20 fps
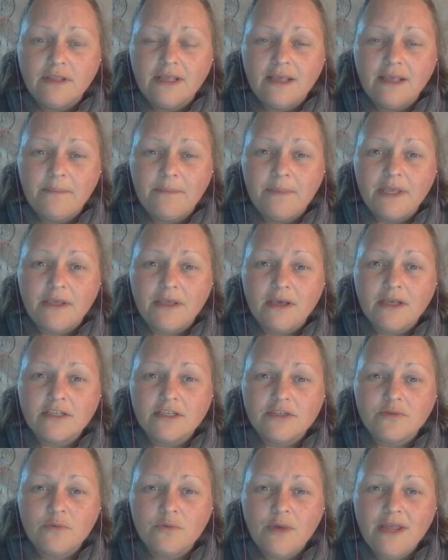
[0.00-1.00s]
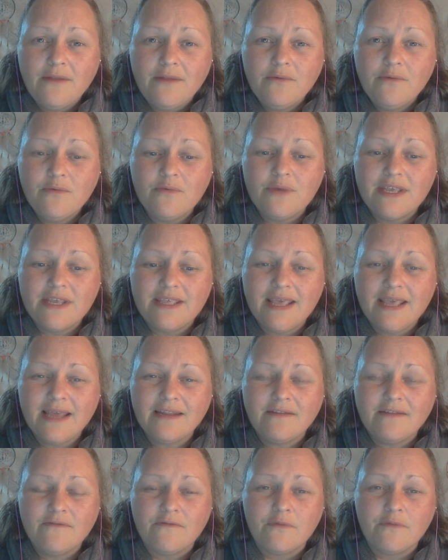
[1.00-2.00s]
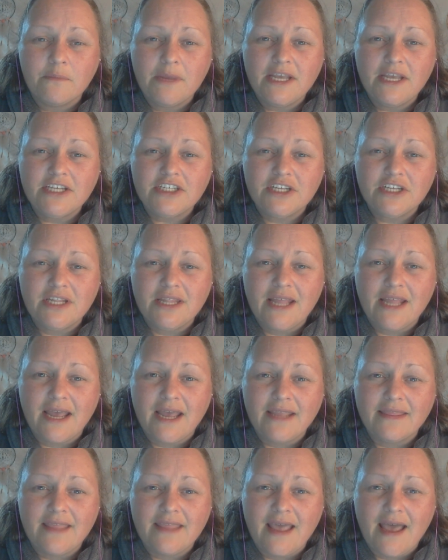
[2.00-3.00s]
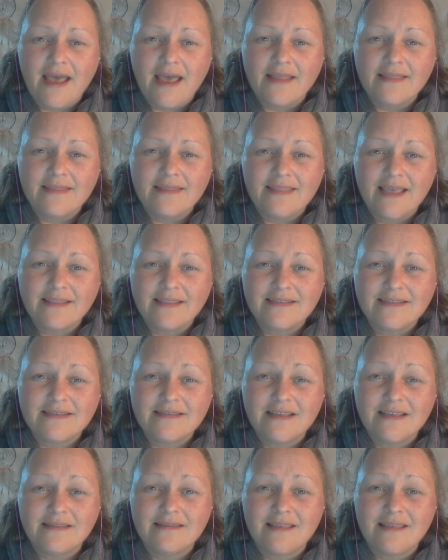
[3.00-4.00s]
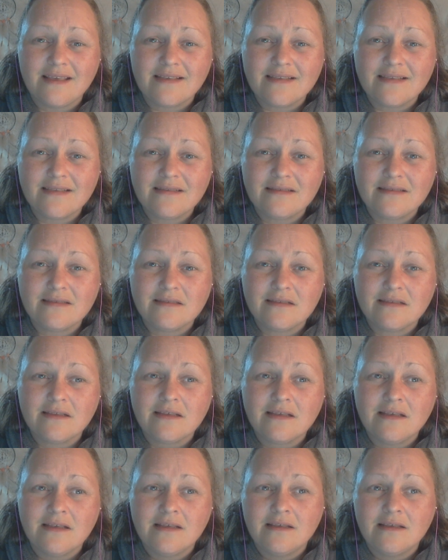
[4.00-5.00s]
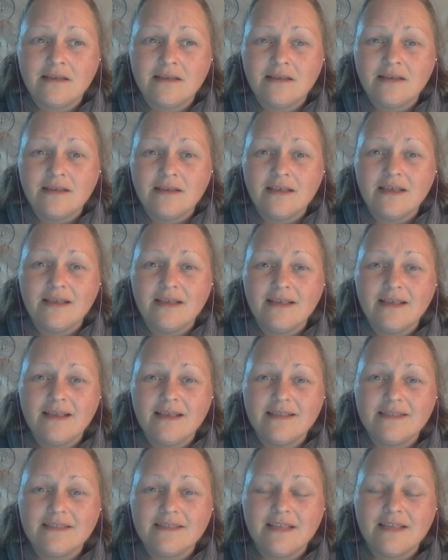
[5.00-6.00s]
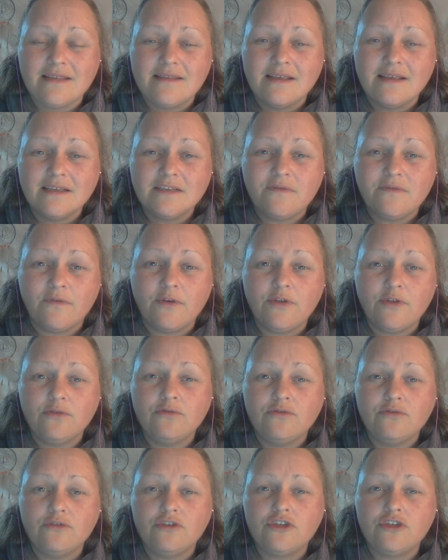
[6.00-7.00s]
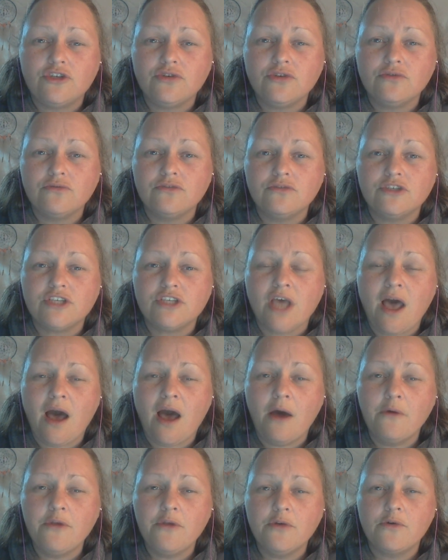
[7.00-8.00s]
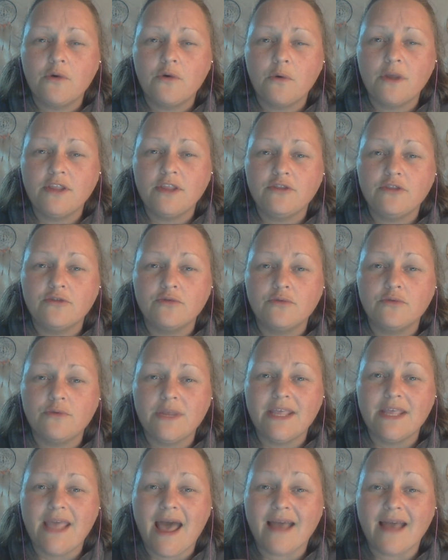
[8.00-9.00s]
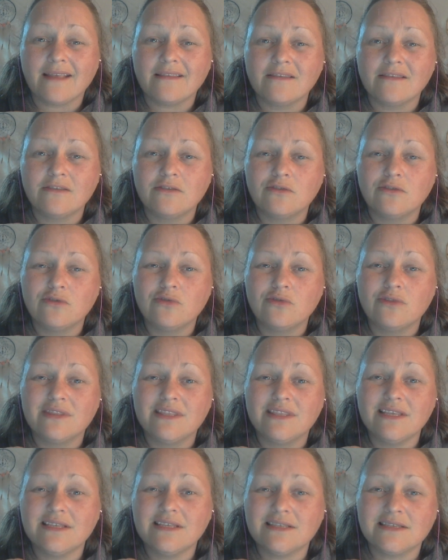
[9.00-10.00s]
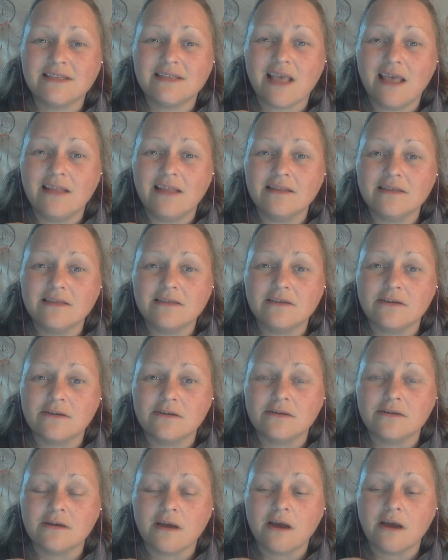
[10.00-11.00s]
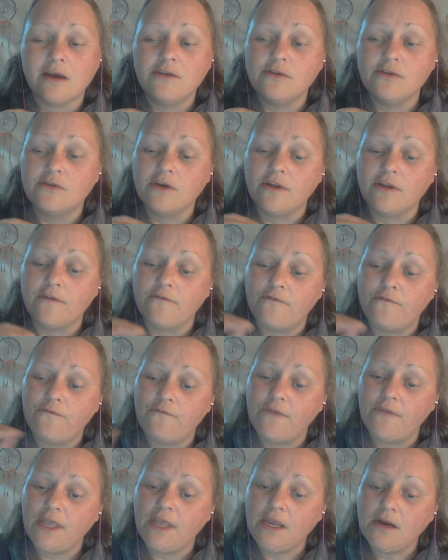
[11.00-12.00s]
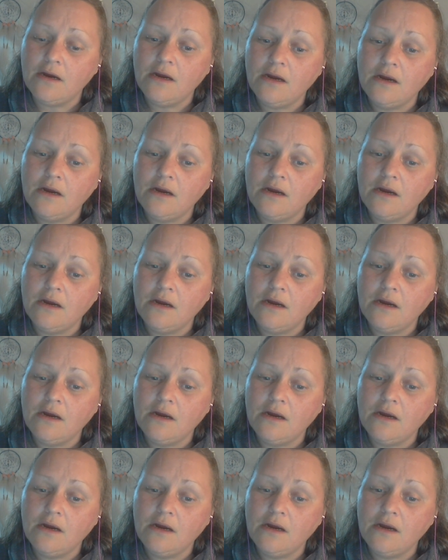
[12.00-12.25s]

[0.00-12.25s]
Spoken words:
Because when we get information like that, that's the test. It's the test for you to choose how you're going to react to this answer. Are you going to fear,